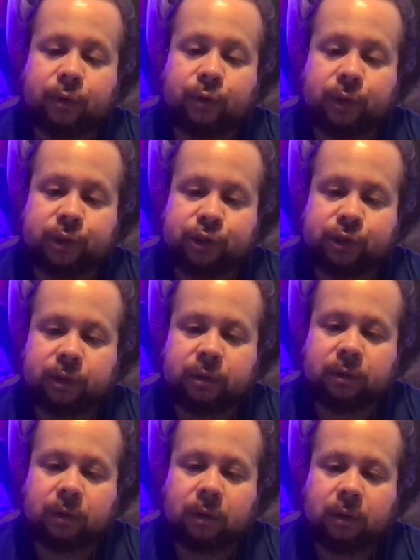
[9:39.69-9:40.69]

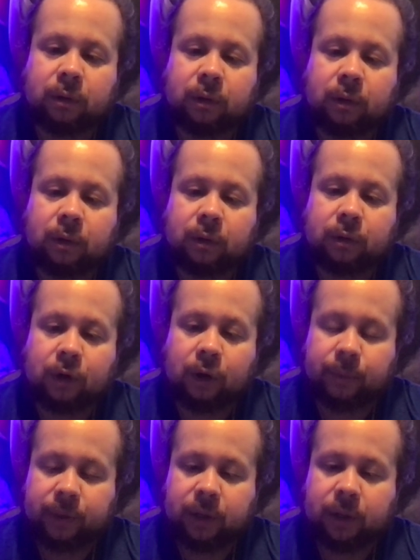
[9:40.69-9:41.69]
Christian
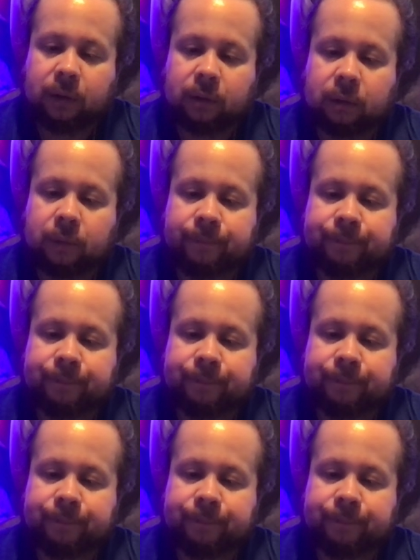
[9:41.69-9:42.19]
Carbonell.